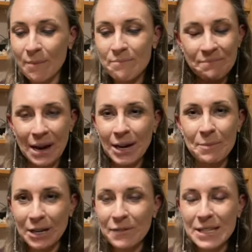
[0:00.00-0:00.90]
back
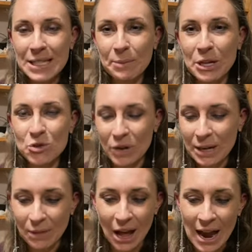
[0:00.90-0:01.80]
manifesting my
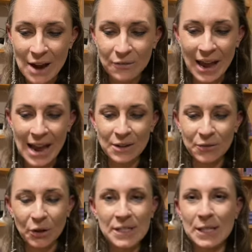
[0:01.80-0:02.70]
dream life and
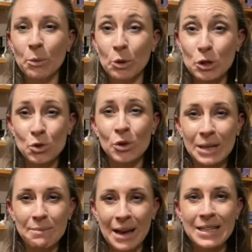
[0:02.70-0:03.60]
focusing on what
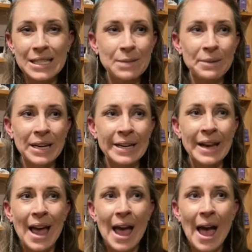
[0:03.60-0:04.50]
truly matters to me,
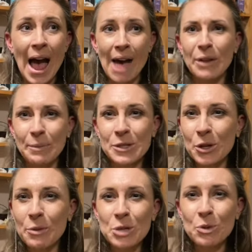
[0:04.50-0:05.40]
having
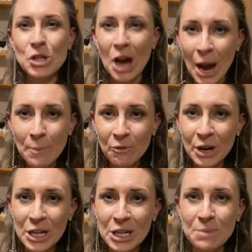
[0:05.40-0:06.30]
so much more time
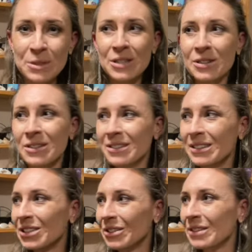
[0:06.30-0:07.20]
freedom to,
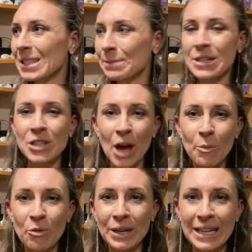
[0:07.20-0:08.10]
you know, spend
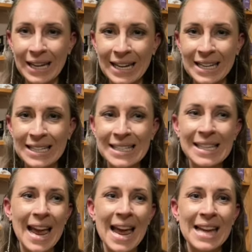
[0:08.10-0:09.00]
time with my
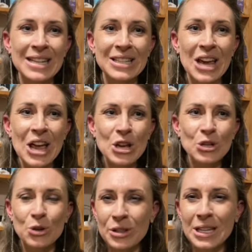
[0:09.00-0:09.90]
kids and
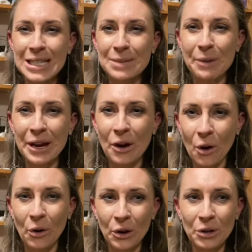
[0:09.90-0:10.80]
do things in my
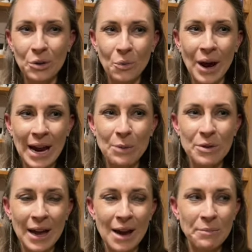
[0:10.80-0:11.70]
own way
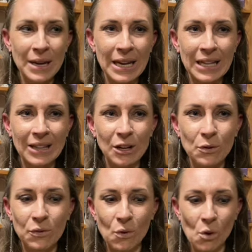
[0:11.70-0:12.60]
without being like
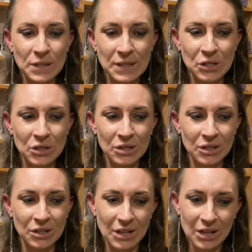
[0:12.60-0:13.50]
forced to